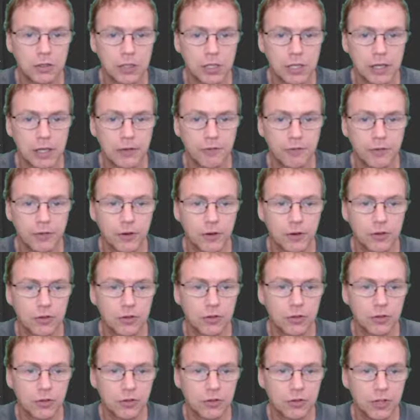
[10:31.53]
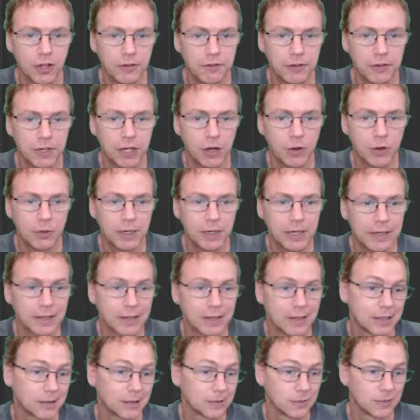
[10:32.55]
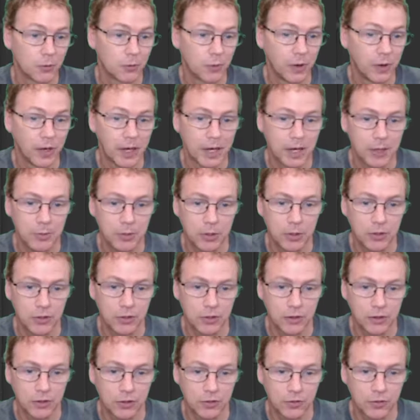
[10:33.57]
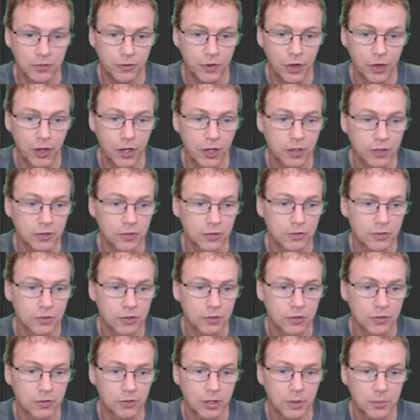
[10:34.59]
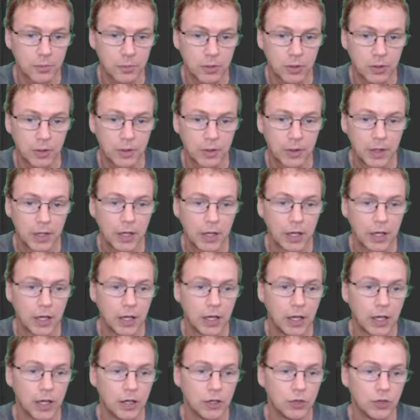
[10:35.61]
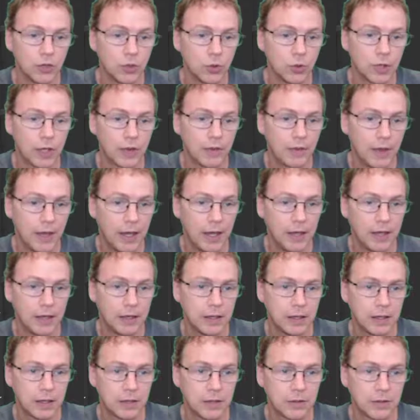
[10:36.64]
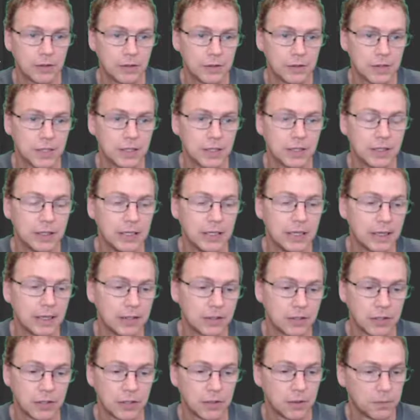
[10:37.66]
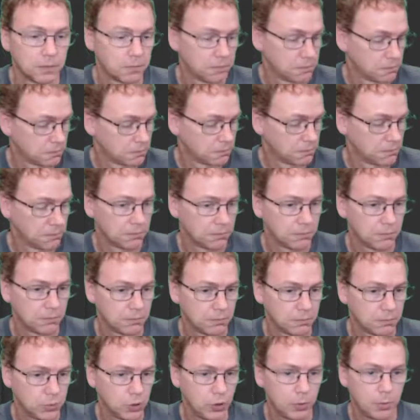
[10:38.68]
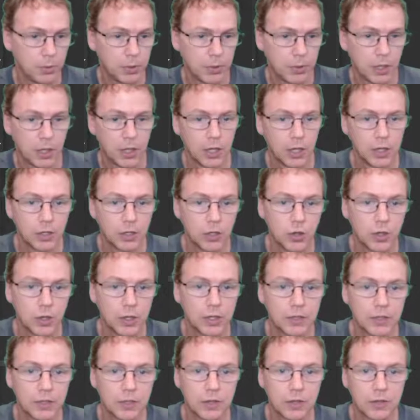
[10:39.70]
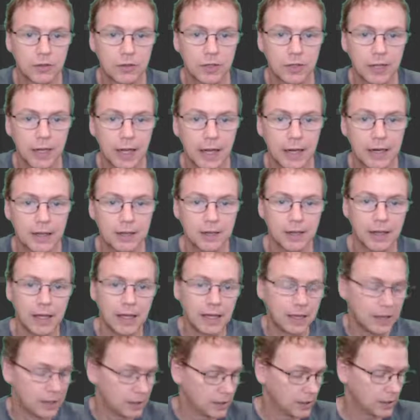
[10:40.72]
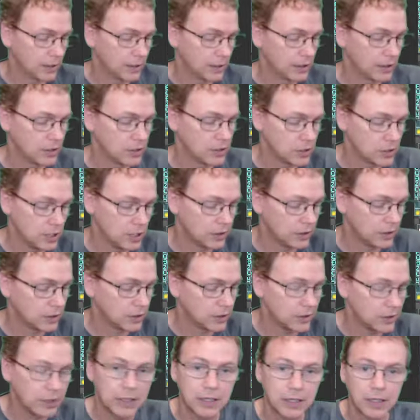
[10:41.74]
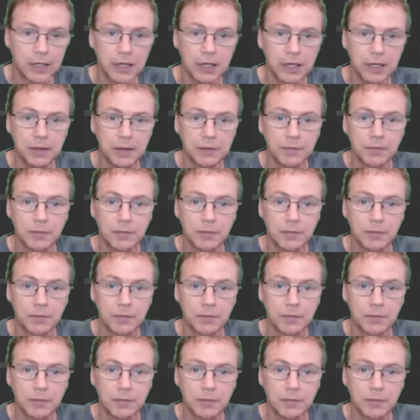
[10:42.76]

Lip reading: if there's stuff you don't need, like we're not going to be using this font, for example, you can then delete. Boop. You can select and just hit the delete key